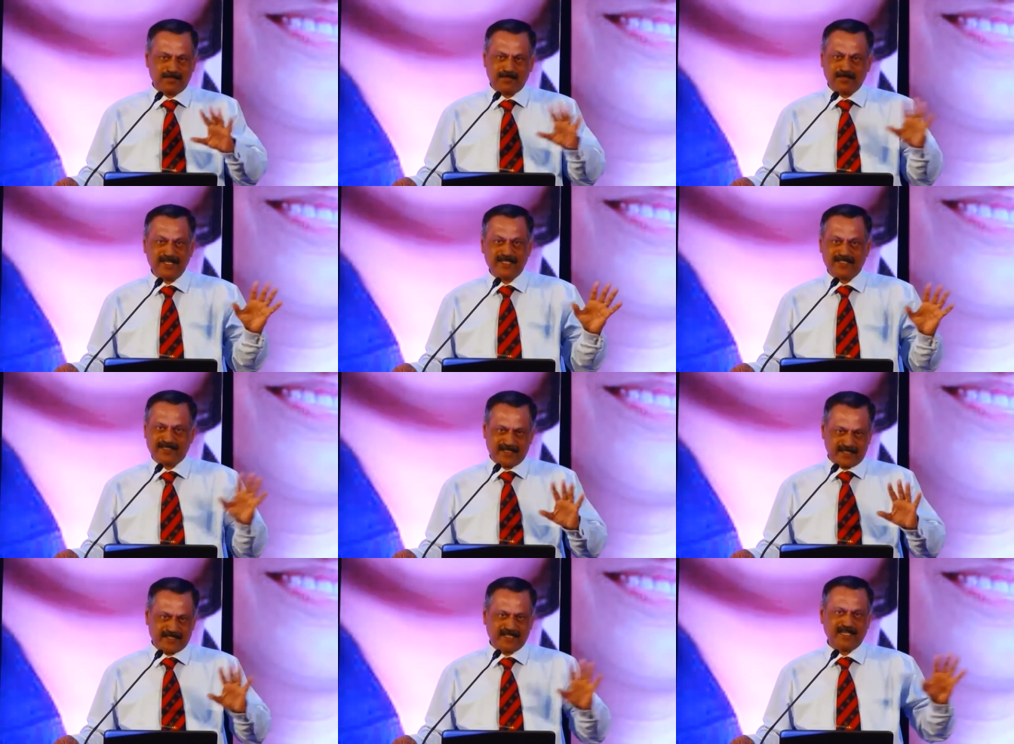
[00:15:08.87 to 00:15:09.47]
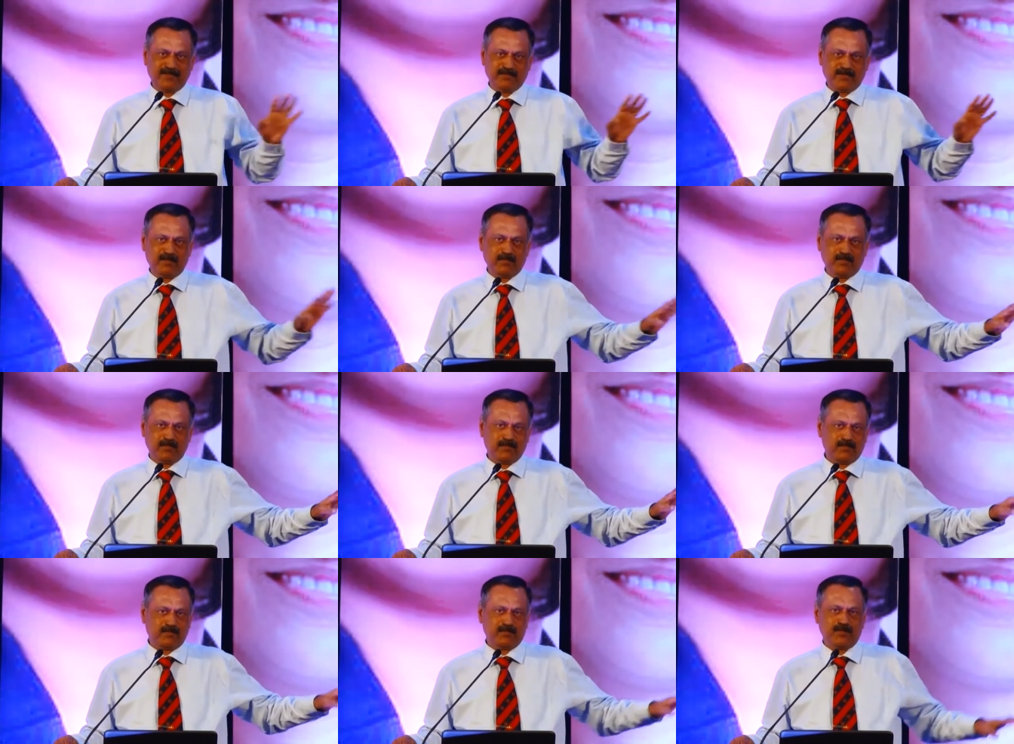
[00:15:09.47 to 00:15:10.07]
Please keep
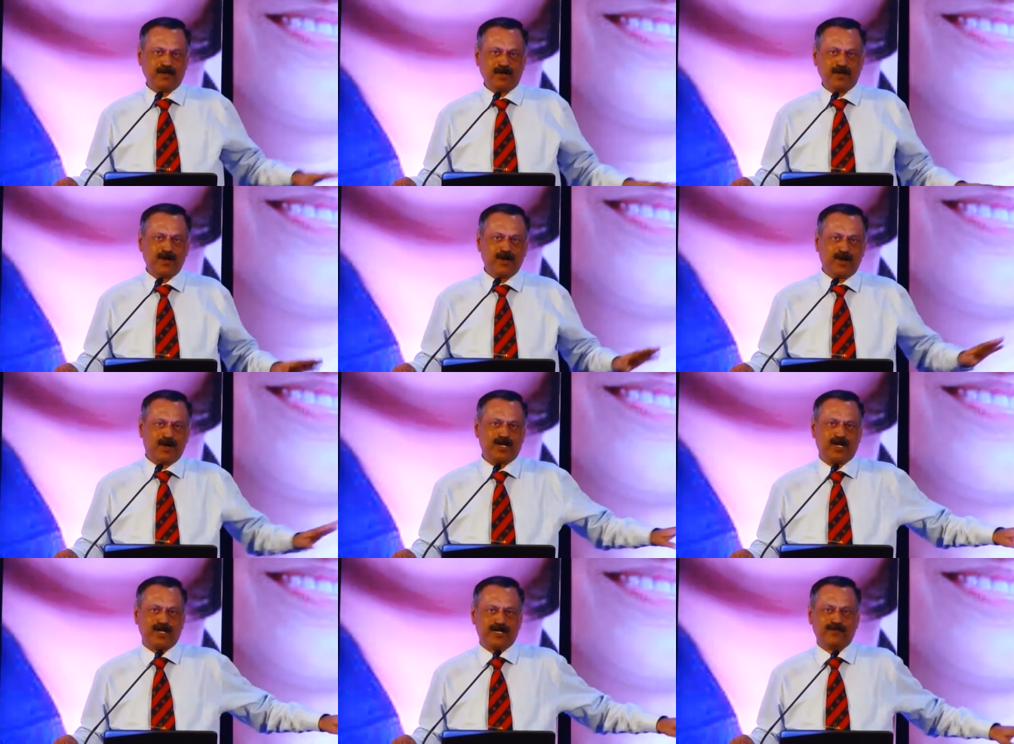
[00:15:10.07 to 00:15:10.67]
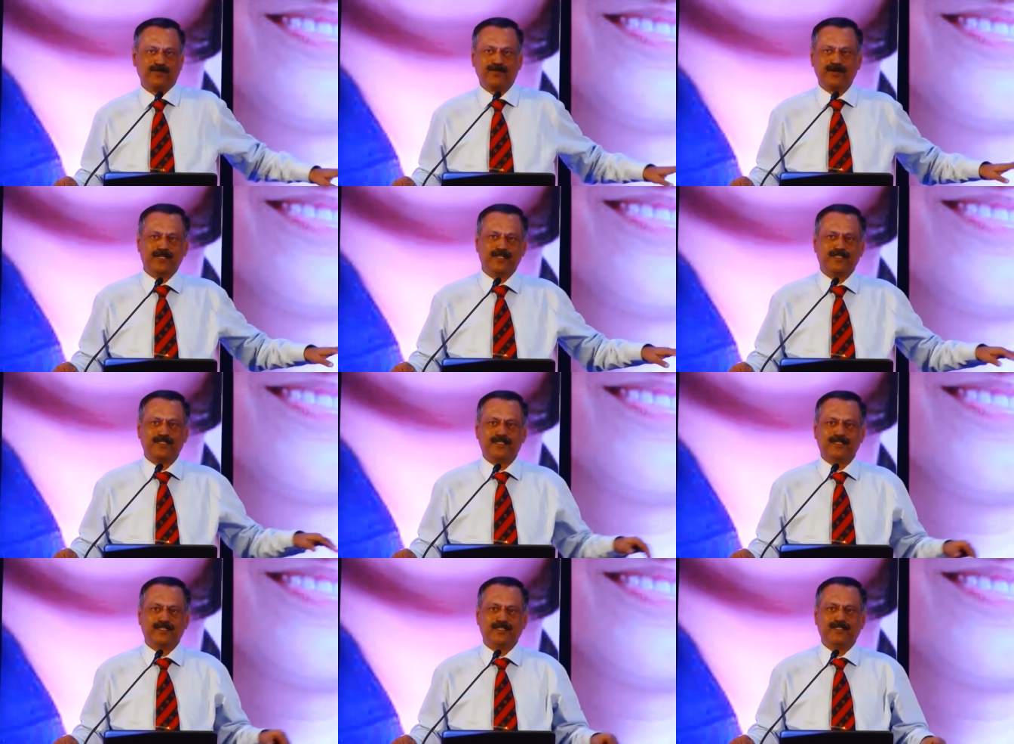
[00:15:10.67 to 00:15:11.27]
them on a
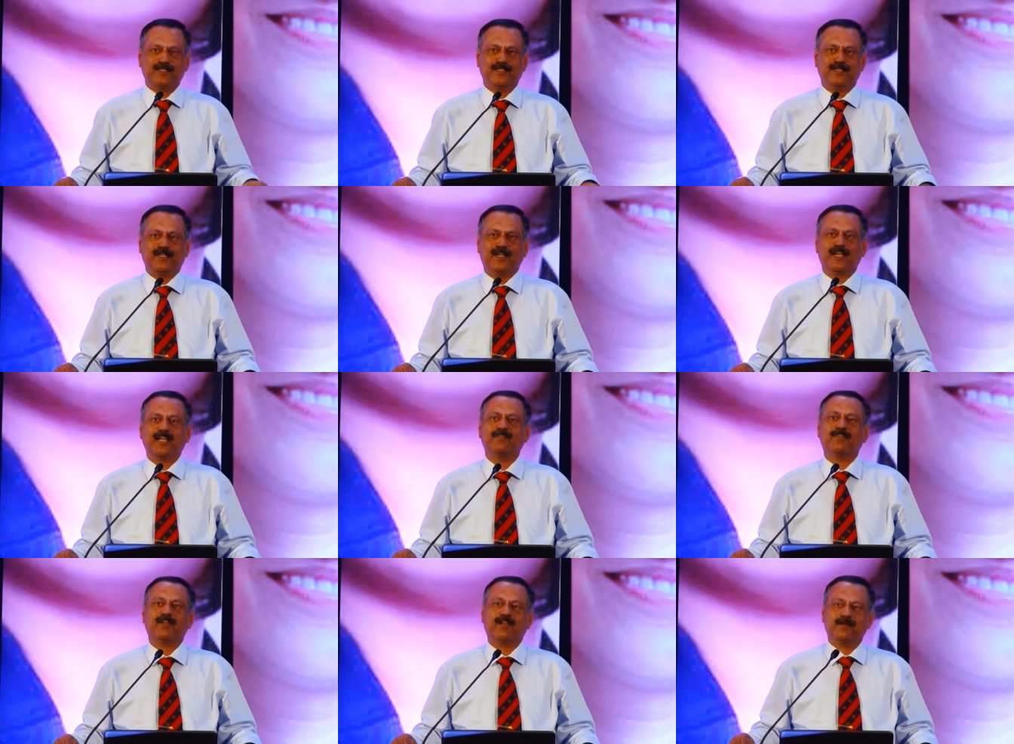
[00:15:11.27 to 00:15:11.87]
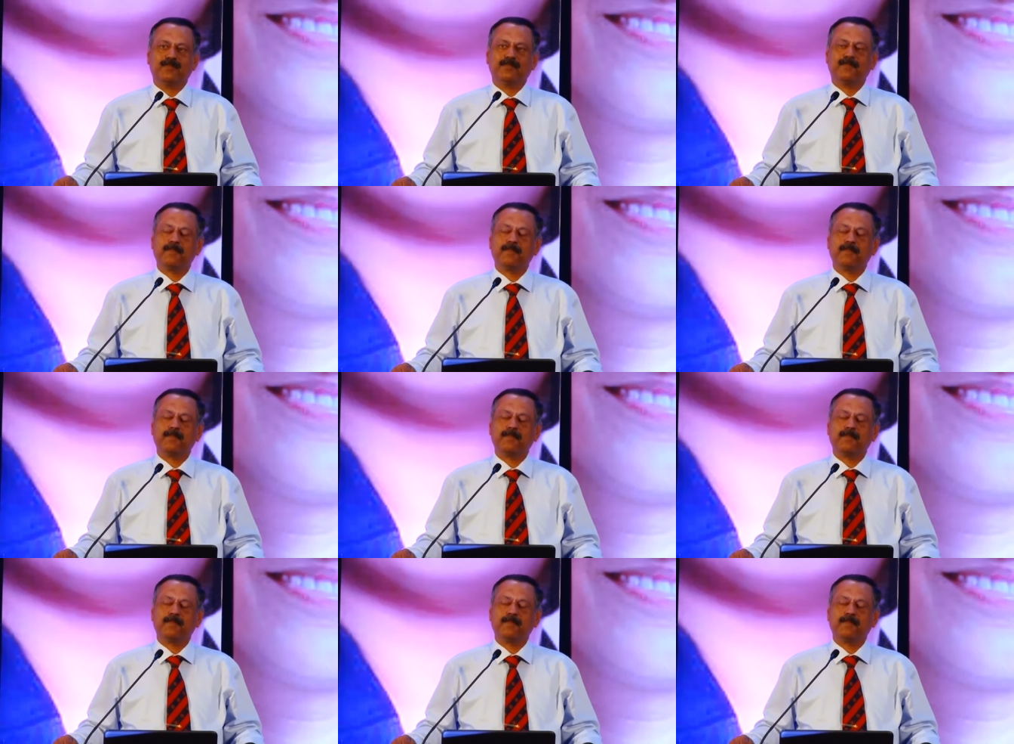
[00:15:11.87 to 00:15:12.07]
different level.